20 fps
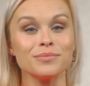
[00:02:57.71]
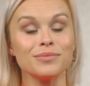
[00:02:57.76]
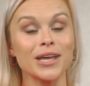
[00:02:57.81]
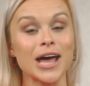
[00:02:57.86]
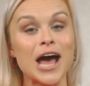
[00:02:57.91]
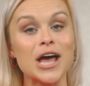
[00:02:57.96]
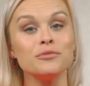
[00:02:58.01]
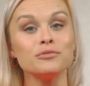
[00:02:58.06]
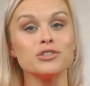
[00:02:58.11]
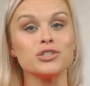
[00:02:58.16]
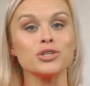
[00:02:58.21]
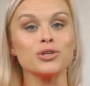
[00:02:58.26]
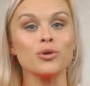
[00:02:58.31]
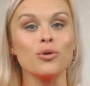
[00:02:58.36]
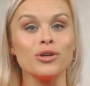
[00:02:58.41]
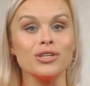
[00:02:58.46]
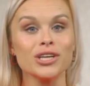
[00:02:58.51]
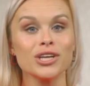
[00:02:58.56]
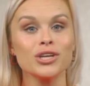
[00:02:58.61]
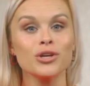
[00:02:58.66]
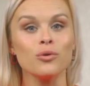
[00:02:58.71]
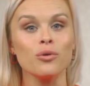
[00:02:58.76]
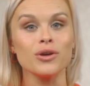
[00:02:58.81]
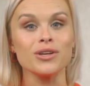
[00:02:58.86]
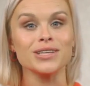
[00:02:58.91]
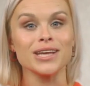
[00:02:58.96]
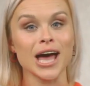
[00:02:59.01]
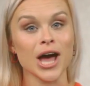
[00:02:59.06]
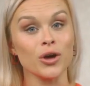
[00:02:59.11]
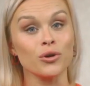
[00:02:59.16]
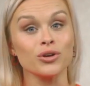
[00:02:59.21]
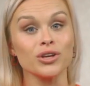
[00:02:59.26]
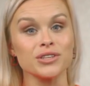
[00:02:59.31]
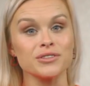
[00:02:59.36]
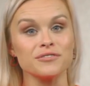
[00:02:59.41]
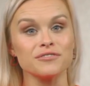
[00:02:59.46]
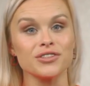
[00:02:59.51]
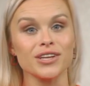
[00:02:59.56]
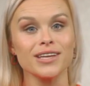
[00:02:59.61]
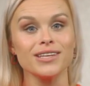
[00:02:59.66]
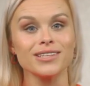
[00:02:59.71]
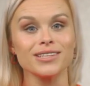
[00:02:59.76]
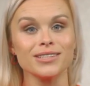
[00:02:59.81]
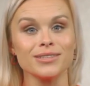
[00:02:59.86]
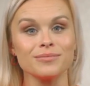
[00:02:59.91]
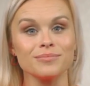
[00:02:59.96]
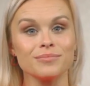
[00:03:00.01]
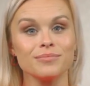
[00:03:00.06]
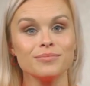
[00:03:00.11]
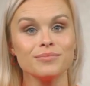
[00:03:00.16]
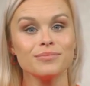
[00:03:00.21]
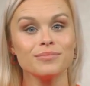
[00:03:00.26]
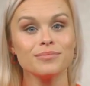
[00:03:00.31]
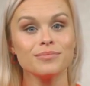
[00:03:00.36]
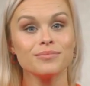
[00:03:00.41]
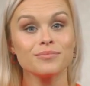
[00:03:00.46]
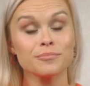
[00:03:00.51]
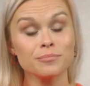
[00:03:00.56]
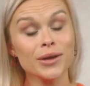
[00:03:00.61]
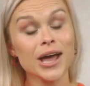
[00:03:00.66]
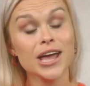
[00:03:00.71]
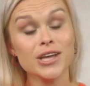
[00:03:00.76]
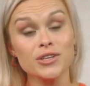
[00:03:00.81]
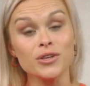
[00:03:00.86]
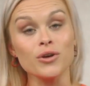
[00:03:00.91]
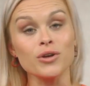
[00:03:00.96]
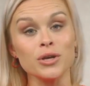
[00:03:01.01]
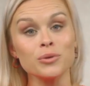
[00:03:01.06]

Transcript: I'm sure that you are now convinced. Manual